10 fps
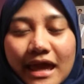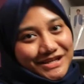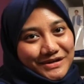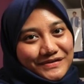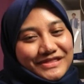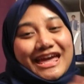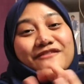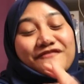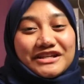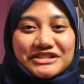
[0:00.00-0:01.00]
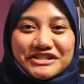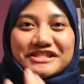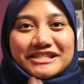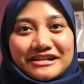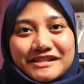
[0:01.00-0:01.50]
So the adventure
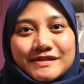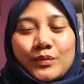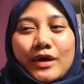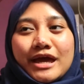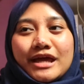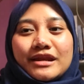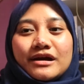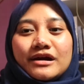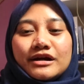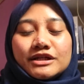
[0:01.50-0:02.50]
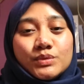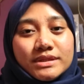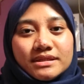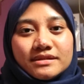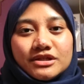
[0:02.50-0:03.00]
starts when her
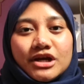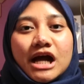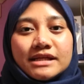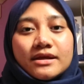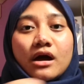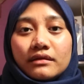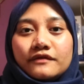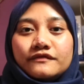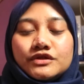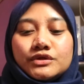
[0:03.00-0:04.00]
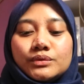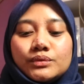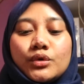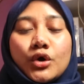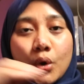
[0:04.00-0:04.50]
twin sister asks Olive
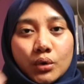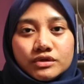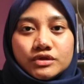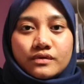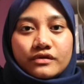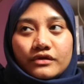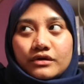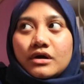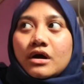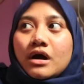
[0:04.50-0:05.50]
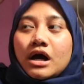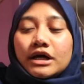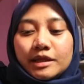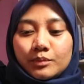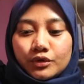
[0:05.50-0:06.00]
to go to the
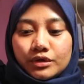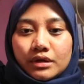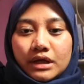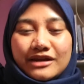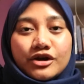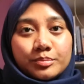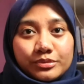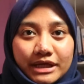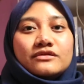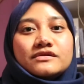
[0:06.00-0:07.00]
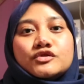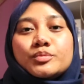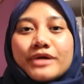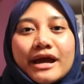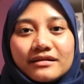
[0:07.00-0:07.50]
honeymoon in her place. They look
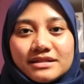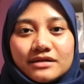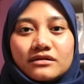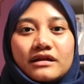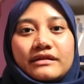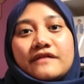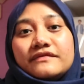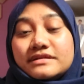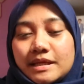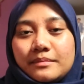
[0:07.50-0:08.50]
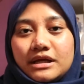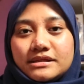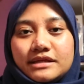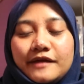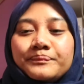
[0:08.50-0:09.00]
super identical and have the same
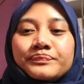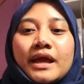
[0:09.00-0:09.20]
last name.